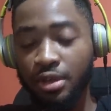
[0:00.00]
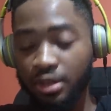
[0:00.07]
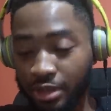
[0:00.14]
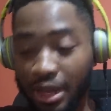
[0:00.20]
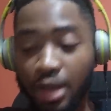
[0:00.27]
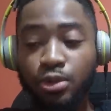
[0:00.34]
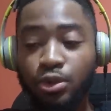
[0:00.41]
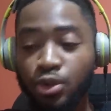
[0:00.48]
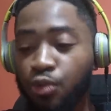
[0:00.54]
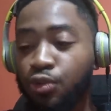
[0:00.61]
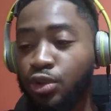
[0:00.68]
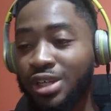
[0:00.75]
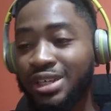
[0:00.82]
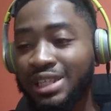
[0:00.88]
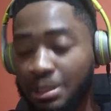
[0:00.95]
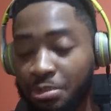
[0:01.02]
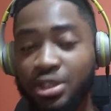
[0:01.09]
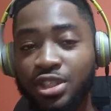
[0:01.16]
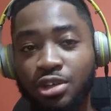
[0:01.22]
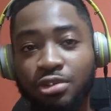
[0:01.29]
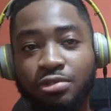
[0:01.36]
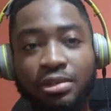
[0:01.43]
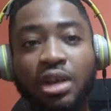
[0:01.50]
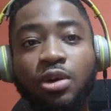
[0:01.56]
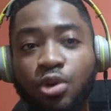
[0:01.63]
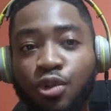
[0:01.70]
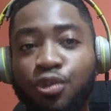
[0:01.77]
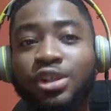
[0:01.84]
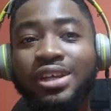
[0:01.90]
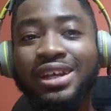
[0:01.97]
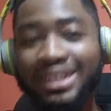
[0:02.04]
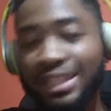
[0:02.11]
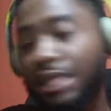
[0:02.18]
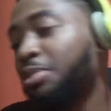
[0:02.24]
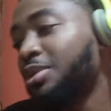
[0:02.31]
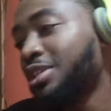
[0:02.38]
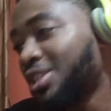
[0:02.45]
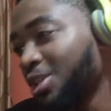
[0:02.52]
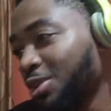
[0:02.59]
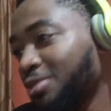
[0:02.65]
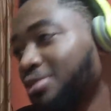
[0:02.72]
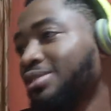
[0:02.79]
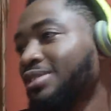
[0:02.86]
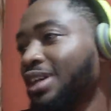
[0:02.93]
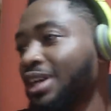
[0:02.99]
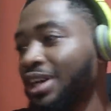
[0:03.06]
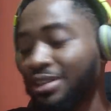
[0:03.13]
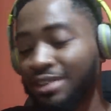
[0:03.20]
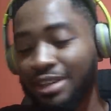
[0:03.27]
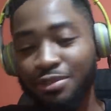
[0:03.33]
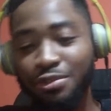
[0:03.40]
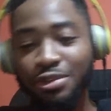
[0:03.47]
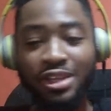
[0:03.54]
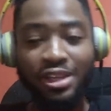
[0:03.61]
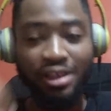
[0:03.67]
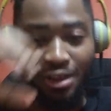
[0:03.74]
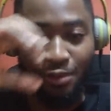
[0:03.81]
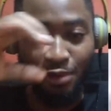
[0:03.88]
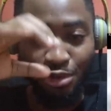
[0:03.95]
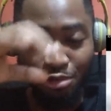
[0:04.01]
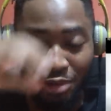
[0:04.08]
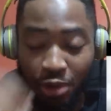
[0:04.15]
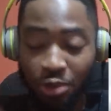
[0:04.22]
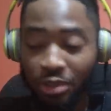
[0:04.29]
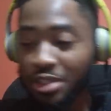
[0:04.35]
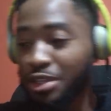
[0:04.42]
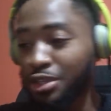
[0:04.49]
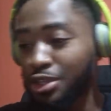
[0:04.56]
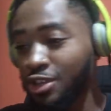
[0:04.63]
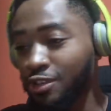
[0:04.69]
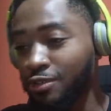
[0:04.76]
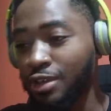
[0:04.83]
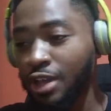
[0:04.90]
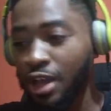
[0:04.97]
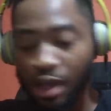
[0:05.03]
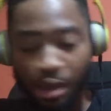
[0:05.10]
Now that could go for the clip itself. That could go for the clip itself, right? For the for the recording itself.